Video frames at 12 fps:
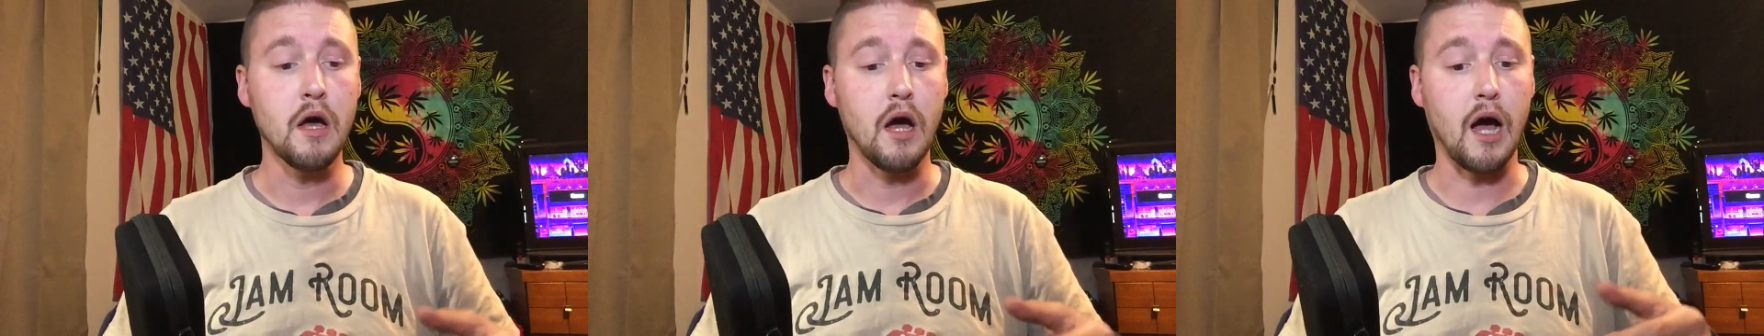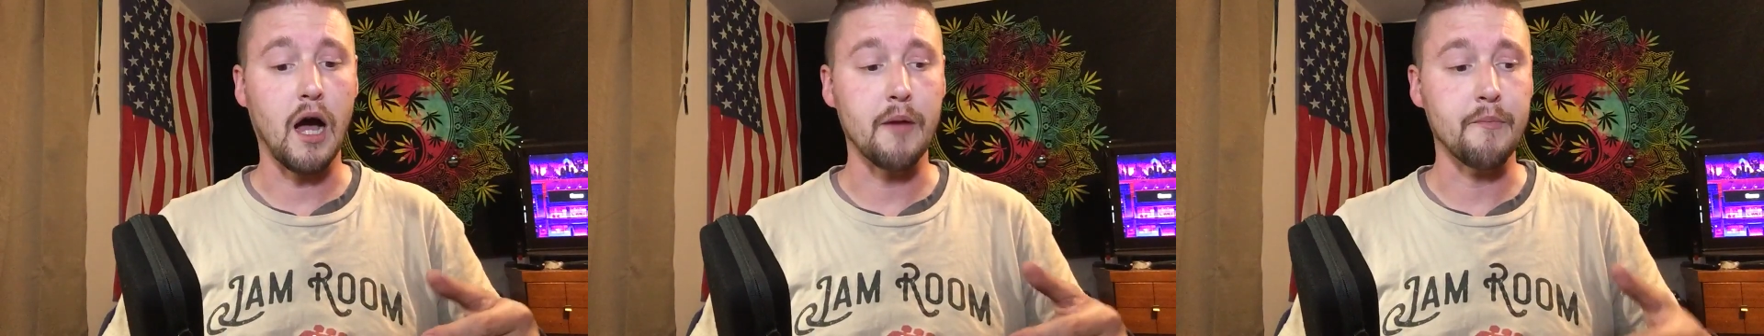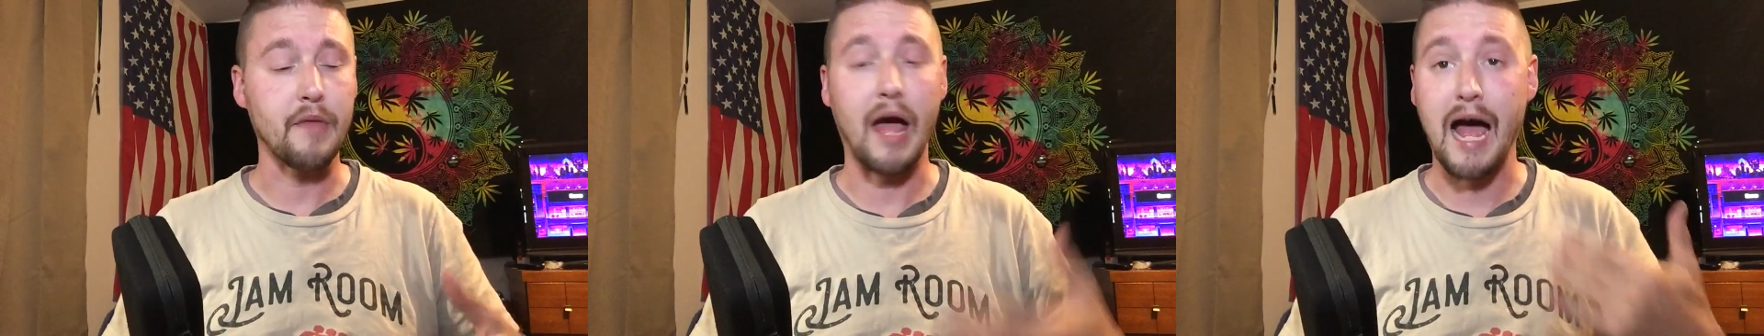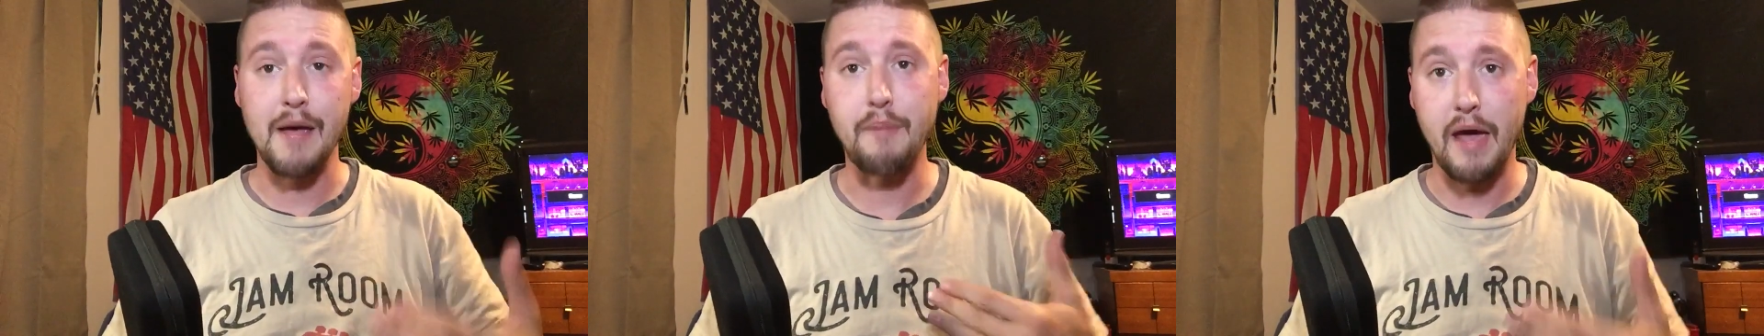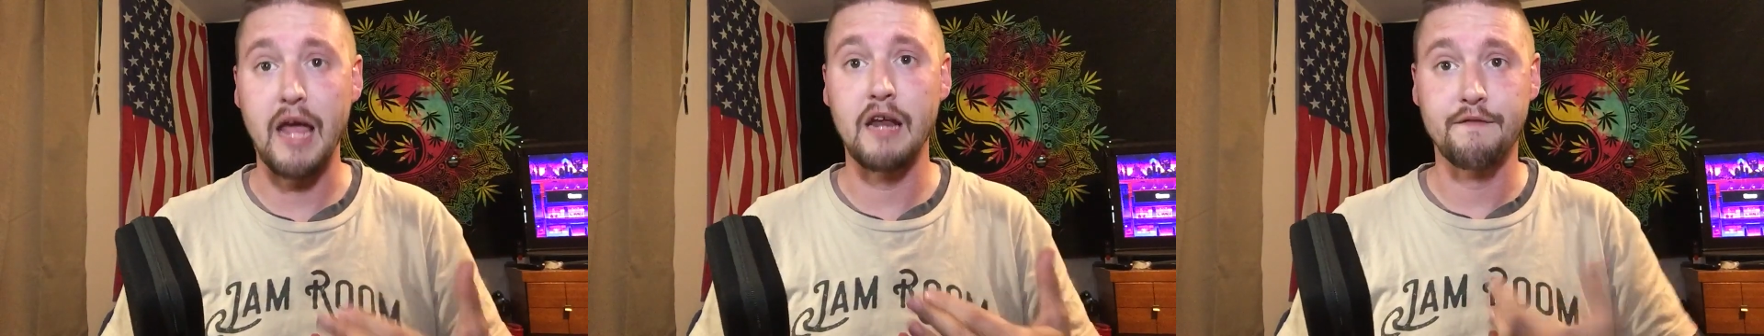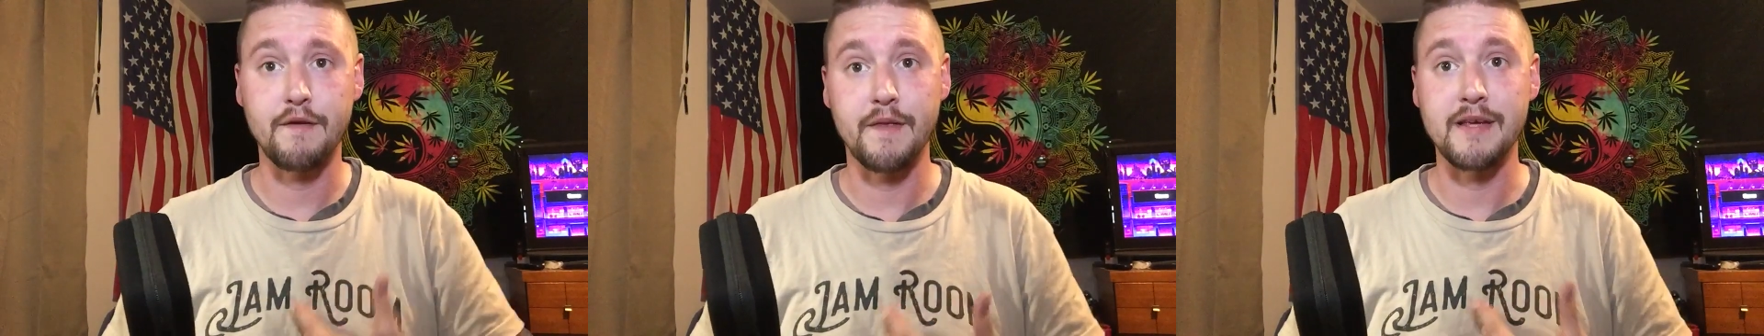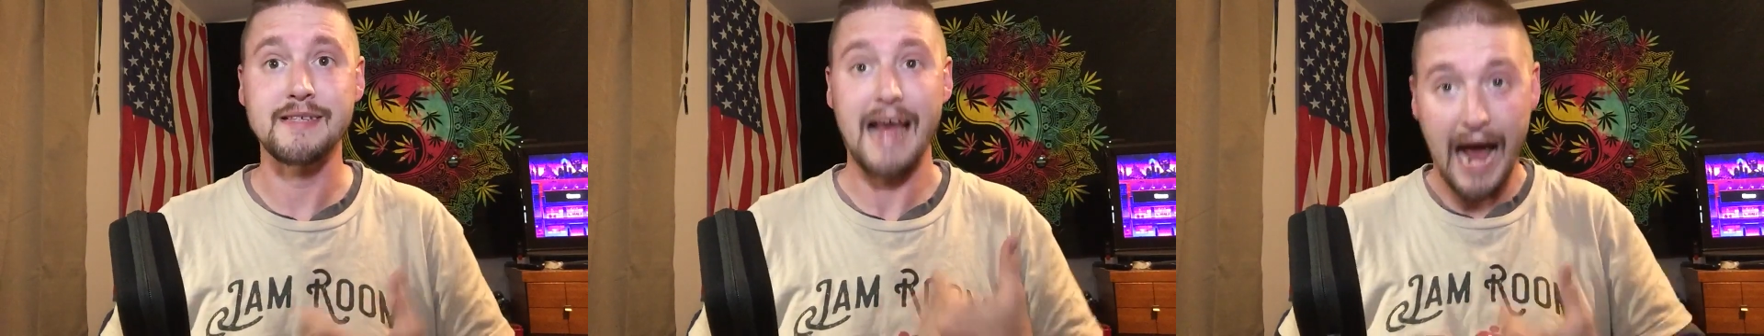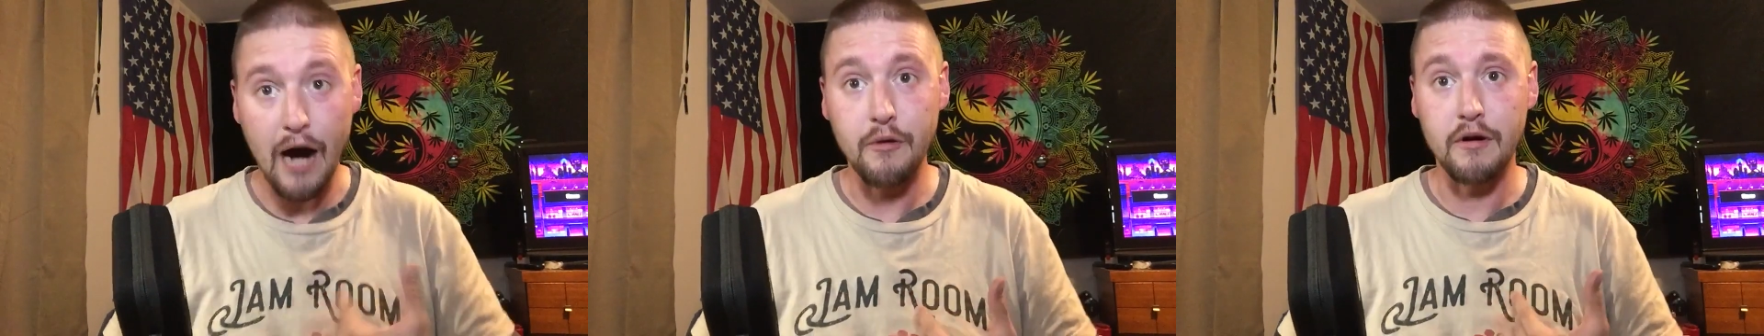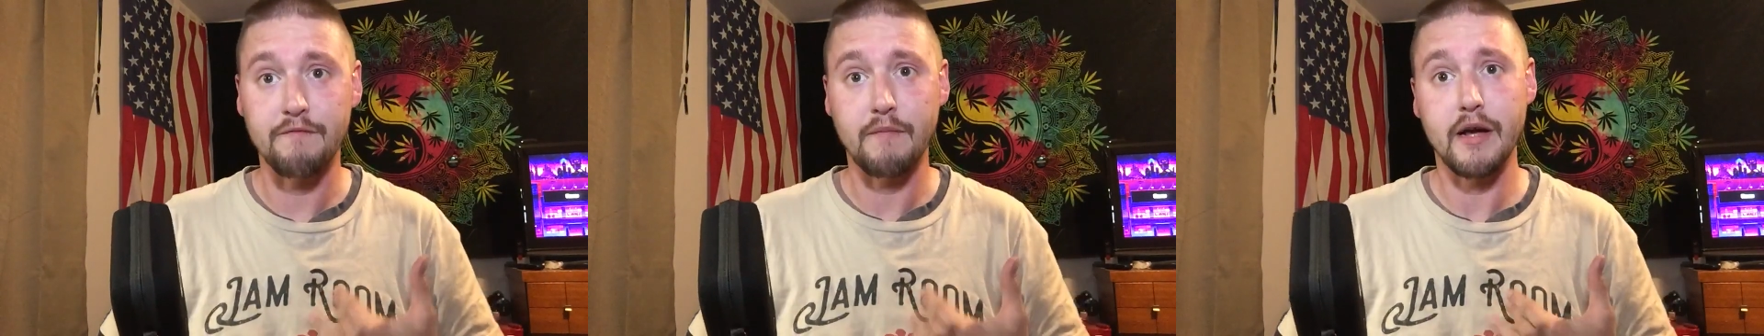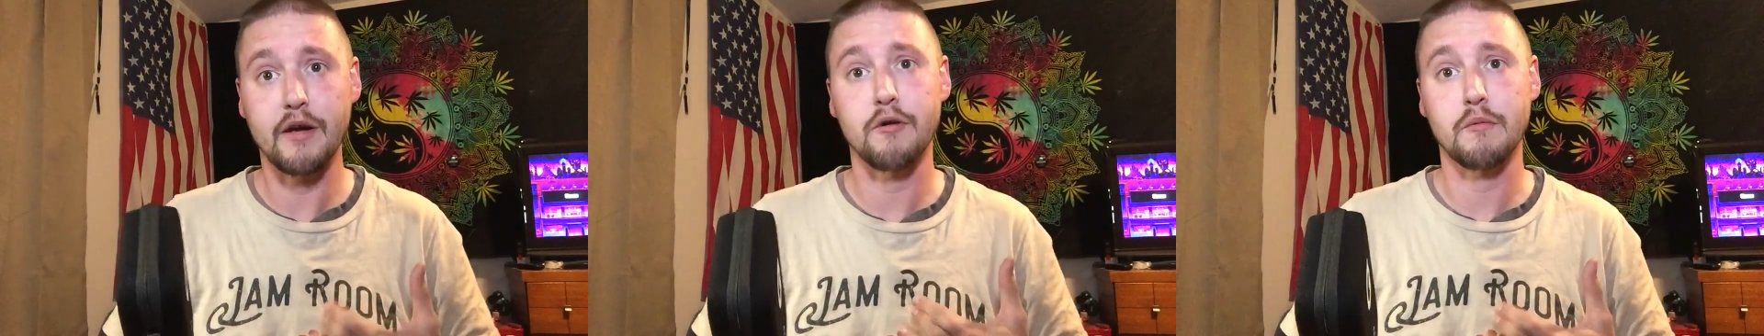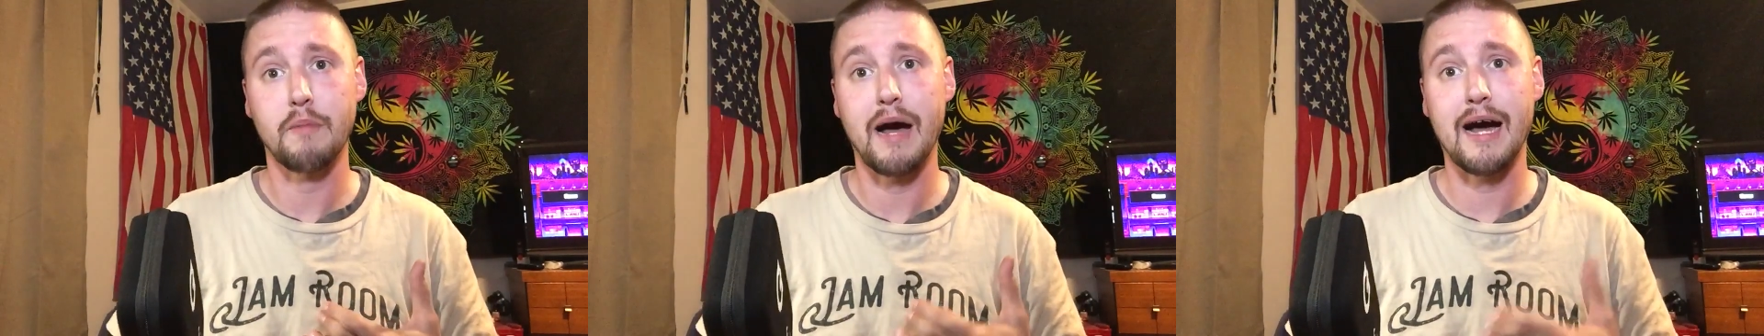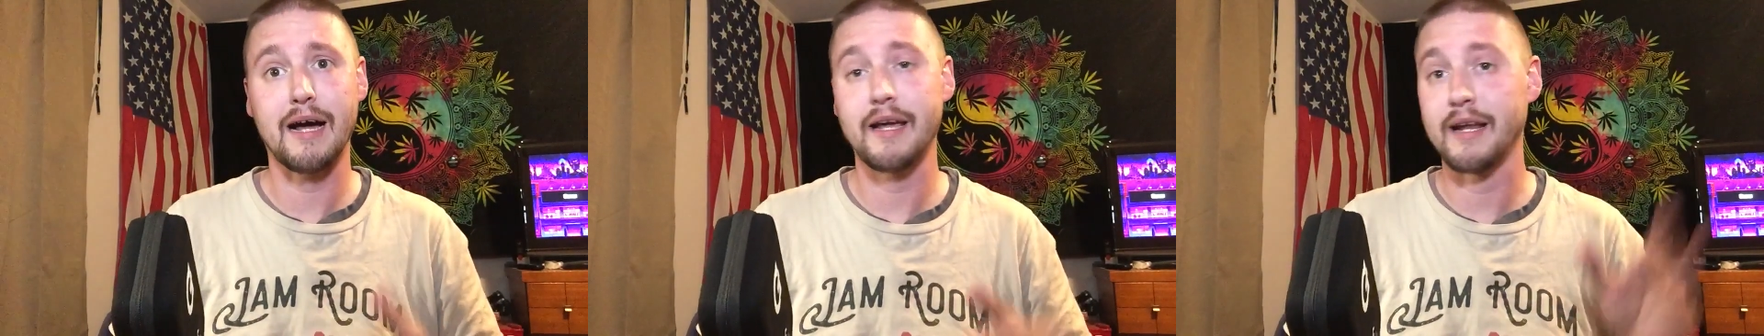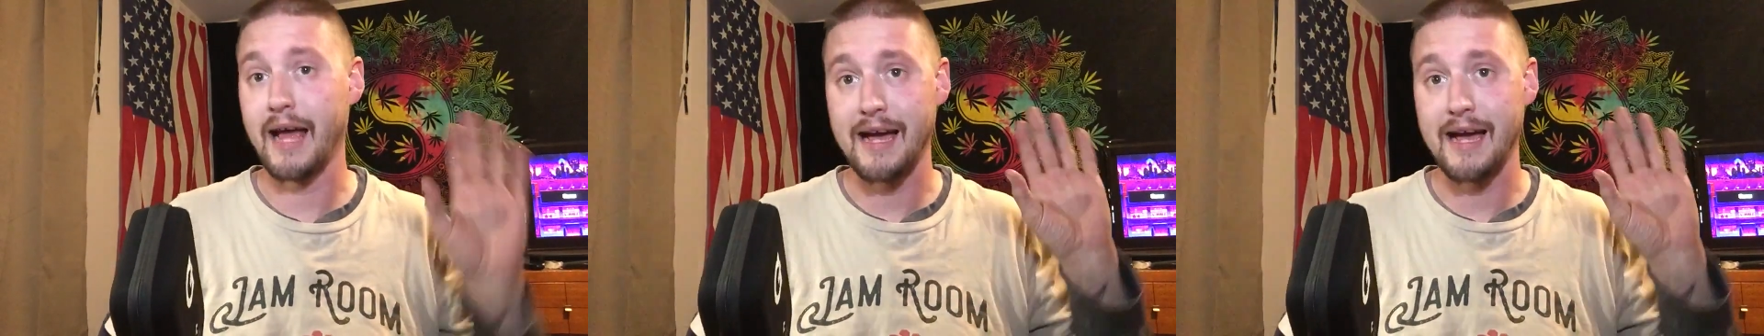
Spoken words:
I paid for this out of my own pocket,